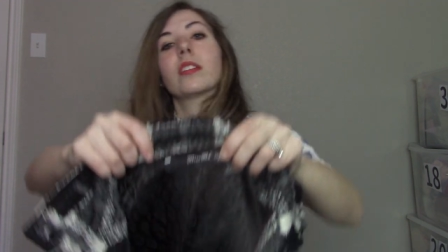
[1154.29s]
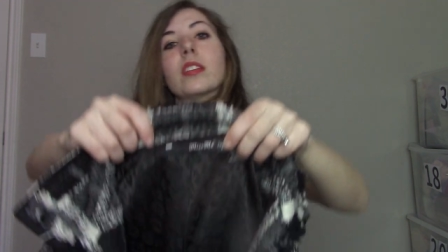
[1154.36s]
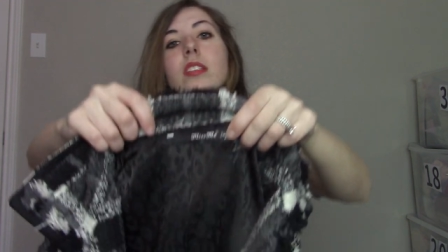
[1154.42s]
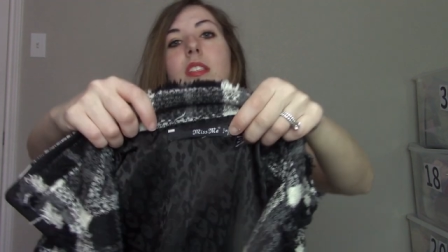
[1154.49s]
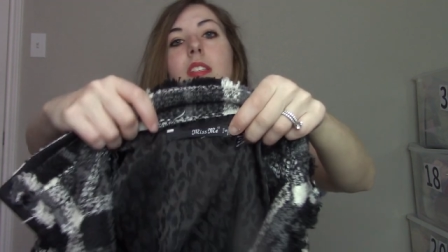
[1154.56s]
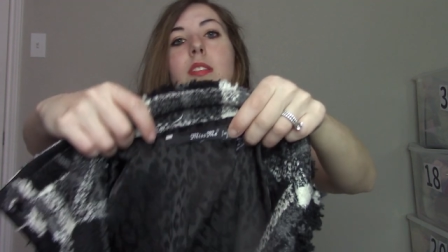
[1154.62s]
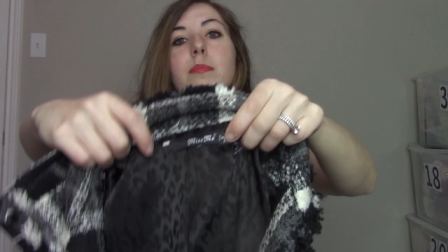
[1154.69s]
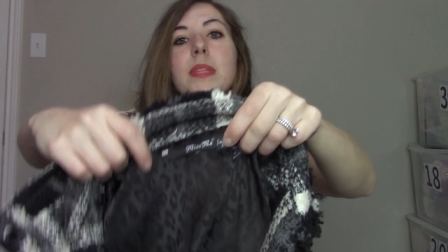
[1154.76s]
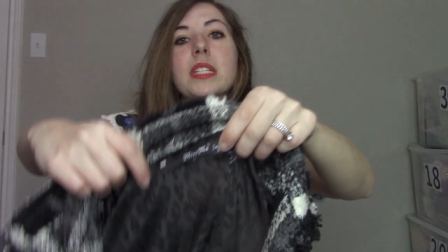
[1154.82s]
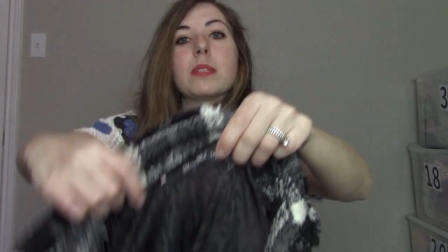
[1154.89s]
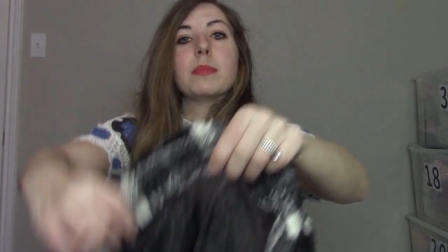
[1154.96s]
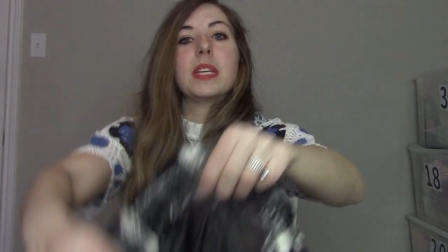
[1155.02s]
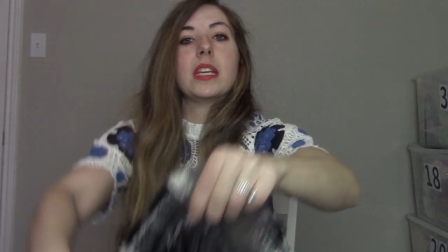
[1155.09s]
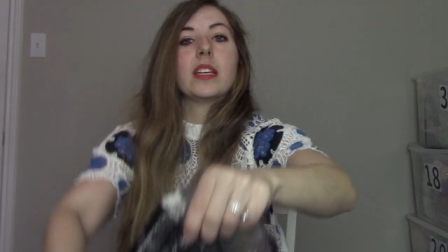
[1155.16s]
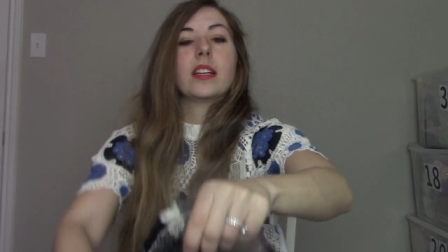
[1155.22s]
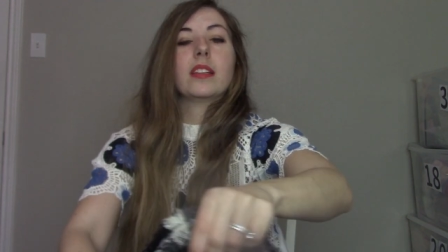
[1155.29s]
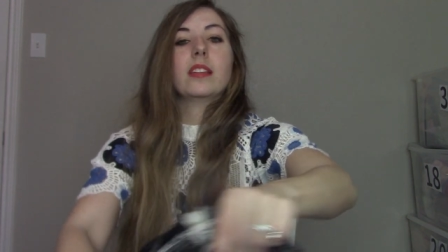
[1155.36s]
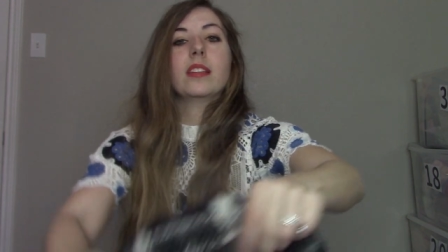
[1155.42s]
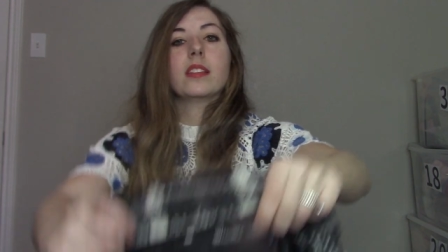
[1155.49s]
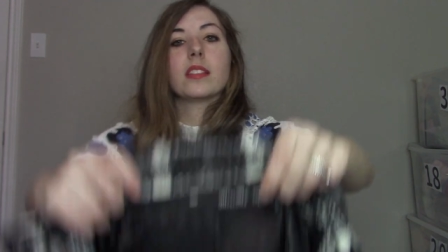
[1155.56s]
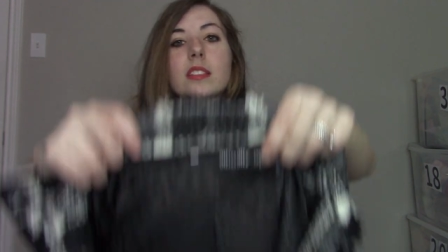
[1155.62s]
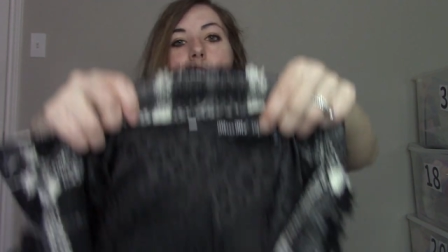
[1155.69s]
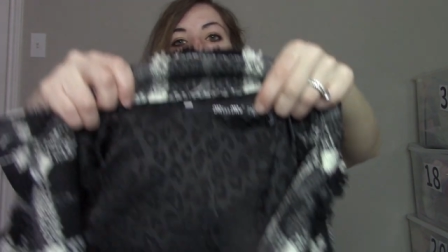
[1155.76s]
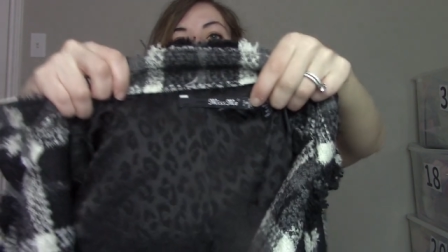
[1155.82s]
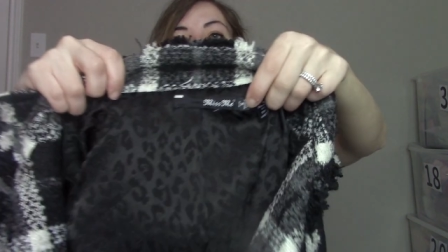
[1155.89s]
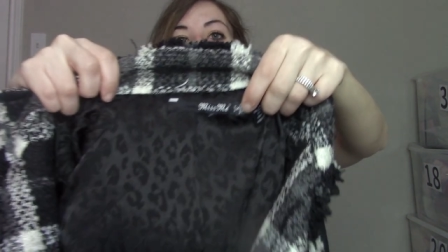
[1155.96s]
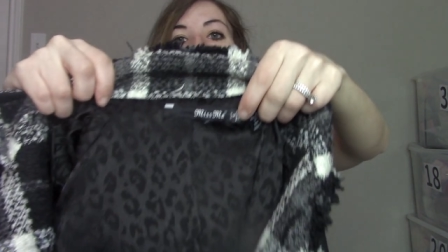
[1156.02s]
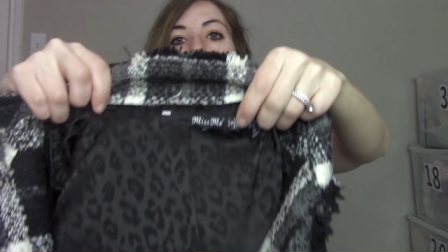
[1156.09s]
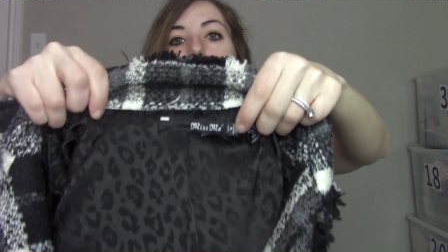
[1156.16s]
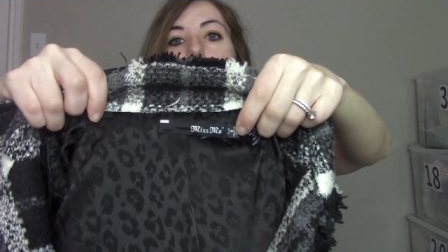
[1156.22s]
This is Miss Me, and I think this is the
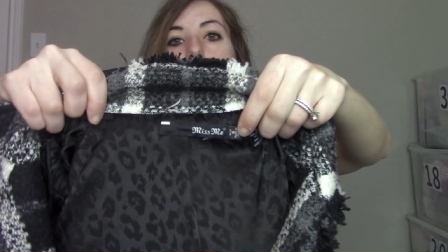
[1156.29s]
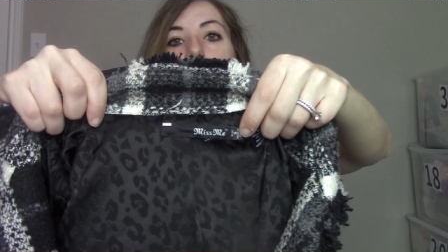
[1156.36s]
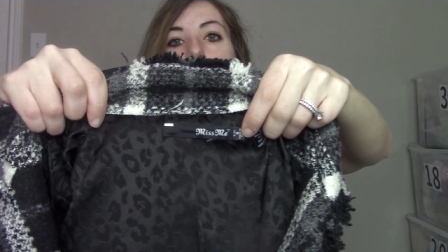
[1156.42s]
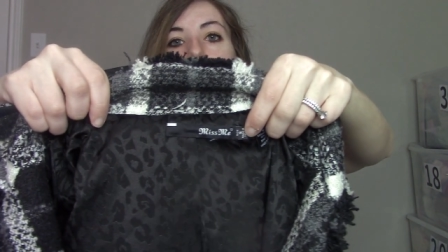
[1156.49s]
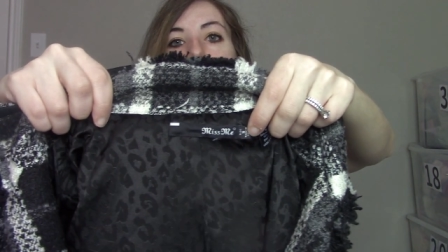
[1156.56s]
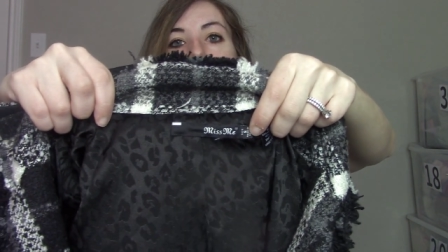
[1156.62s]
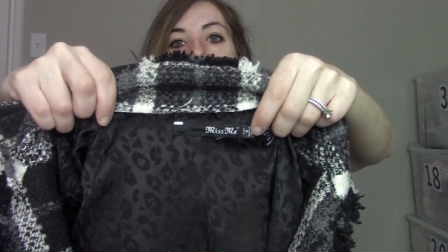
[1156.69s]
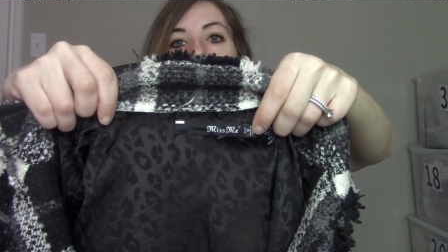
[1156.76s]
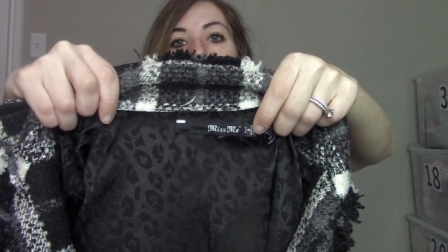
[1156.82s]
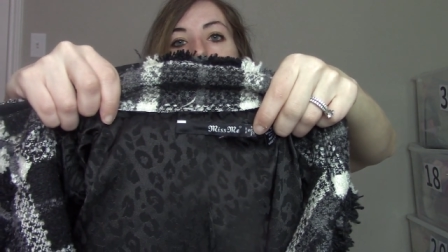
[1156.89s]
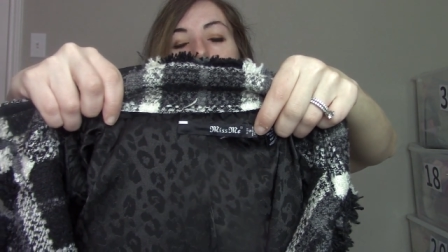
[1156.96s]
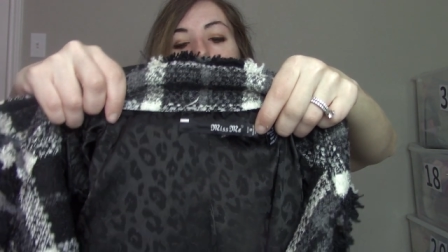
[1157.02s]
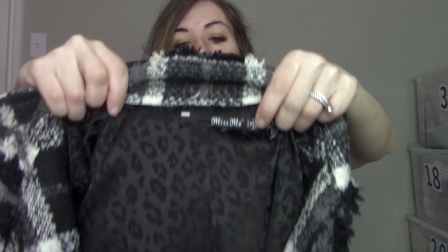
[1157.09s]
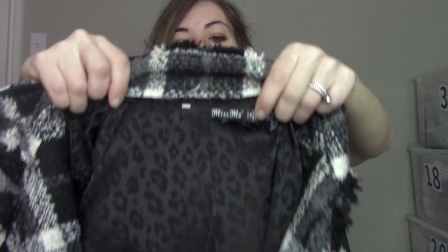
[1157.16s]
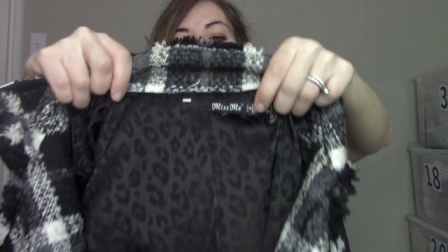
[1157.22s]
older Miss Me tag